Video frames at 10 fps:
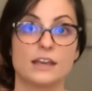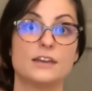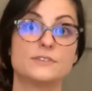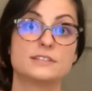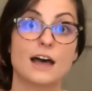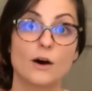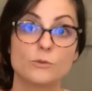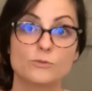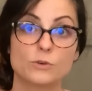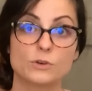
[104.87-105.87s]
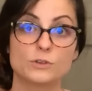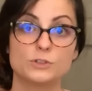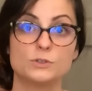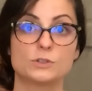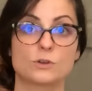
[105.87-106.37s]
If it's helpful,
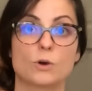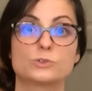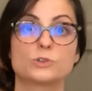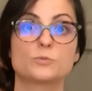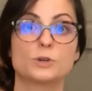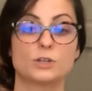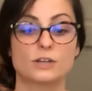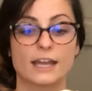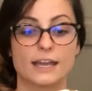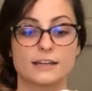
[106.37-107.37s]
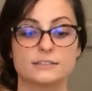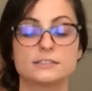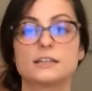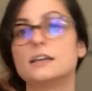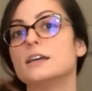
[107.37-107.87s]
you can also put your hand